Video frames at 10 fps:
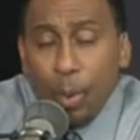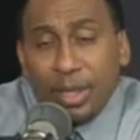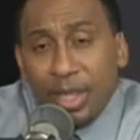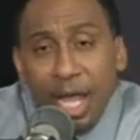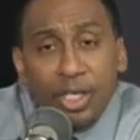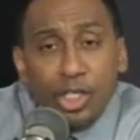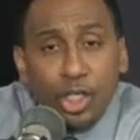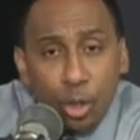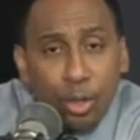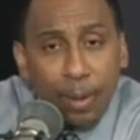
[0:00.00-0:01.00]
With their
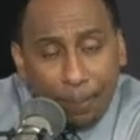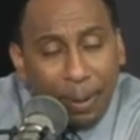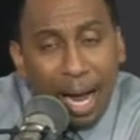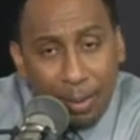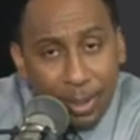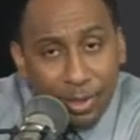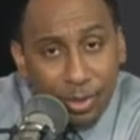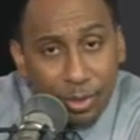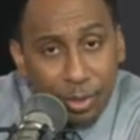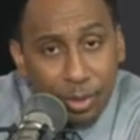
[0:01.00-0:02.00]
shooting
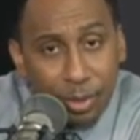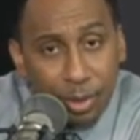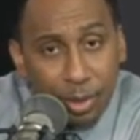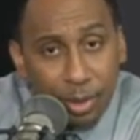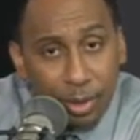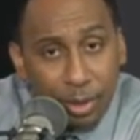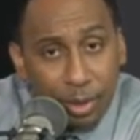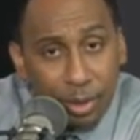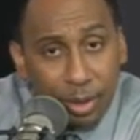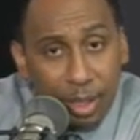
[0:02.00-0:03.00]
prowess,
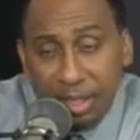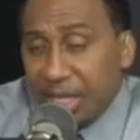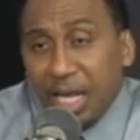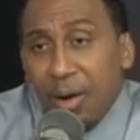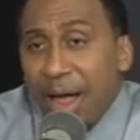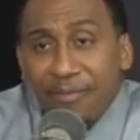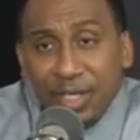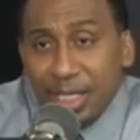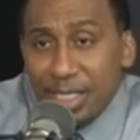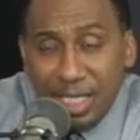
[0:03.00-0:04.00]
they don't
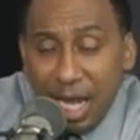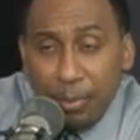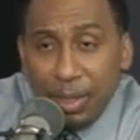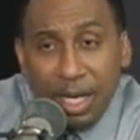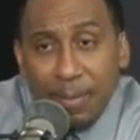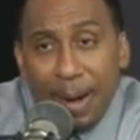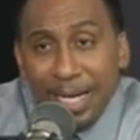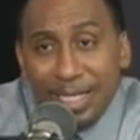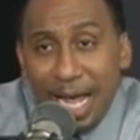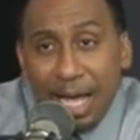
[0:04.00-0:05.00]
have to contend with
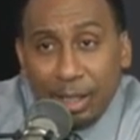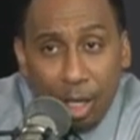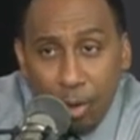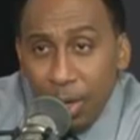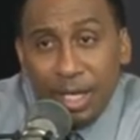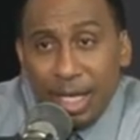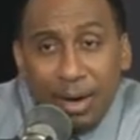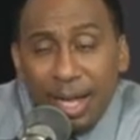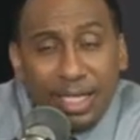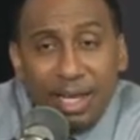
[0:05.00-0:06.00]
anybody down low.
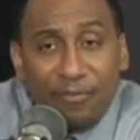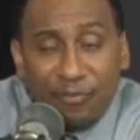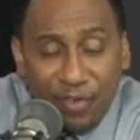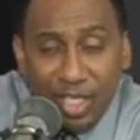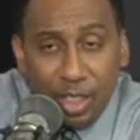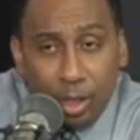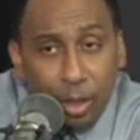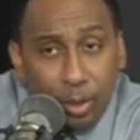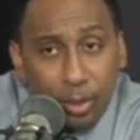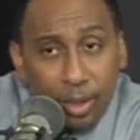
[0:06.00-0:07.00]
They don't have to get
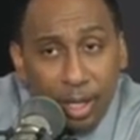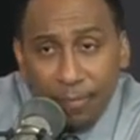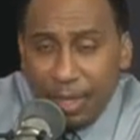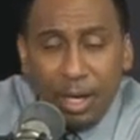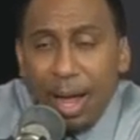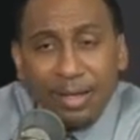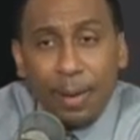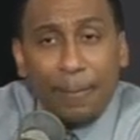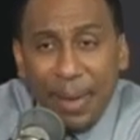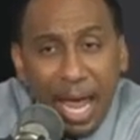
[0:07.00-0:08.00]
physical. They don't
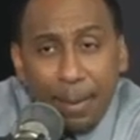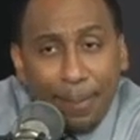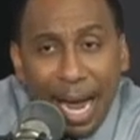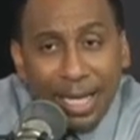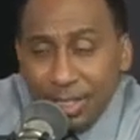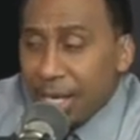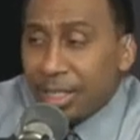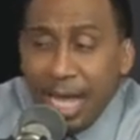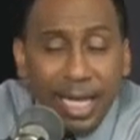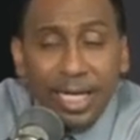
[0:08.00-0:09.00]
have to bang bodies.
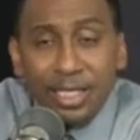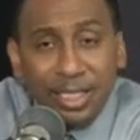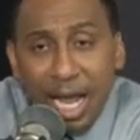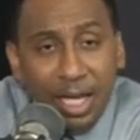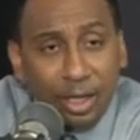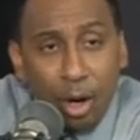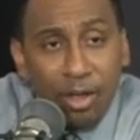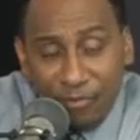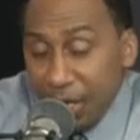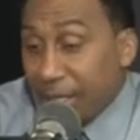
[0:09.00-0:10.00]
They can stand
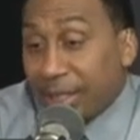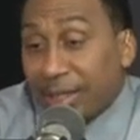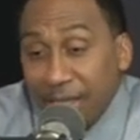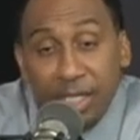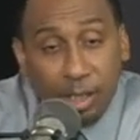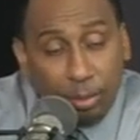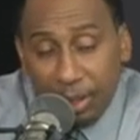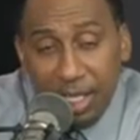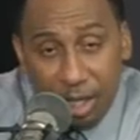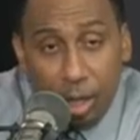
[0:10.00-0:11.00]
30 feet.
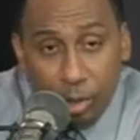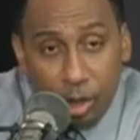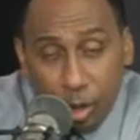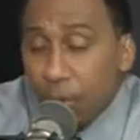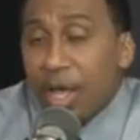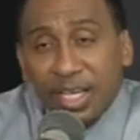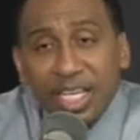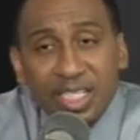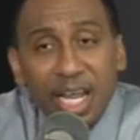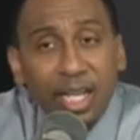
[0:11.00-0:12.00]
Literally, those two
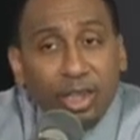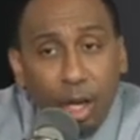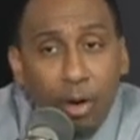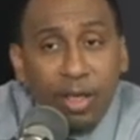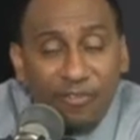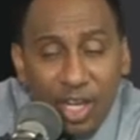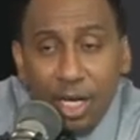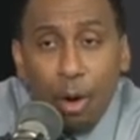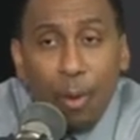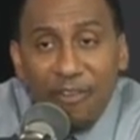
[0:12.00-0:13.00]
can stand 30
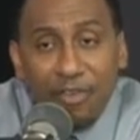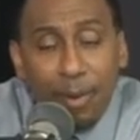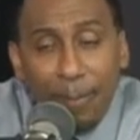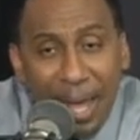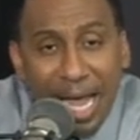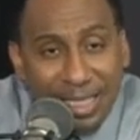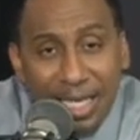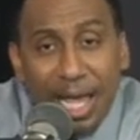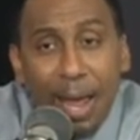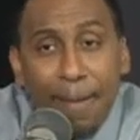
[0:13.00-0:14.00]
feet away from the
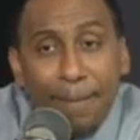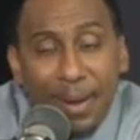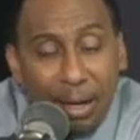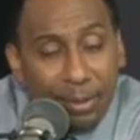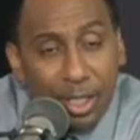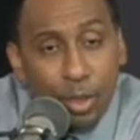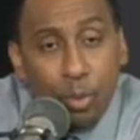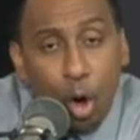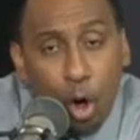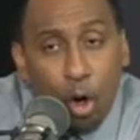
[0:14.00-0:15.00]
basket and bury
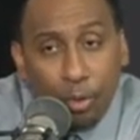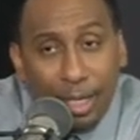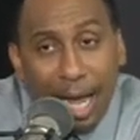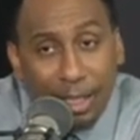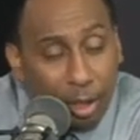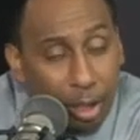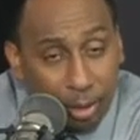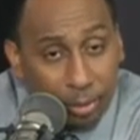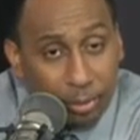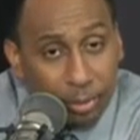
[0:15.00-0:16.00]
you all night
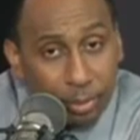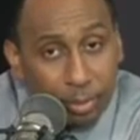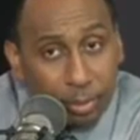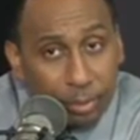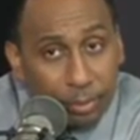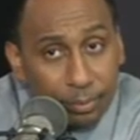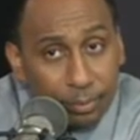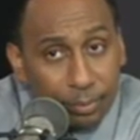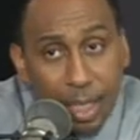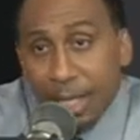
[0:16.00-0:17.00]
long.
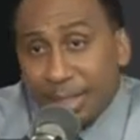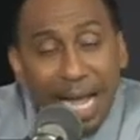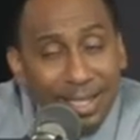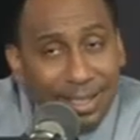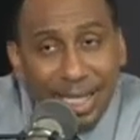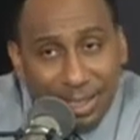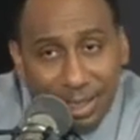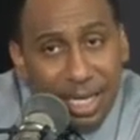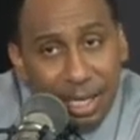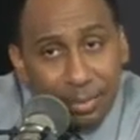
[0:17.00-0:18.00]
That's
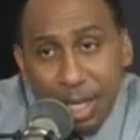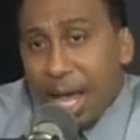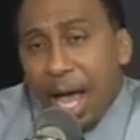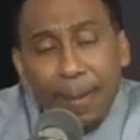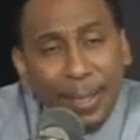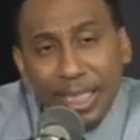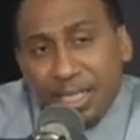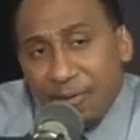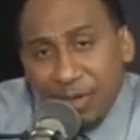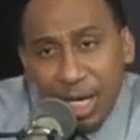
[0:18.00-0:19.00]
6 teams. How about
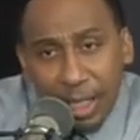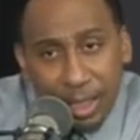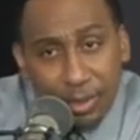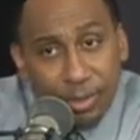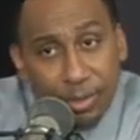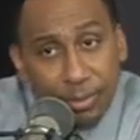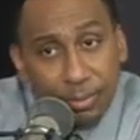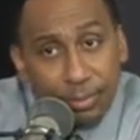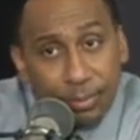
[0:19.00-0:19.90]
the Denver Nuggets?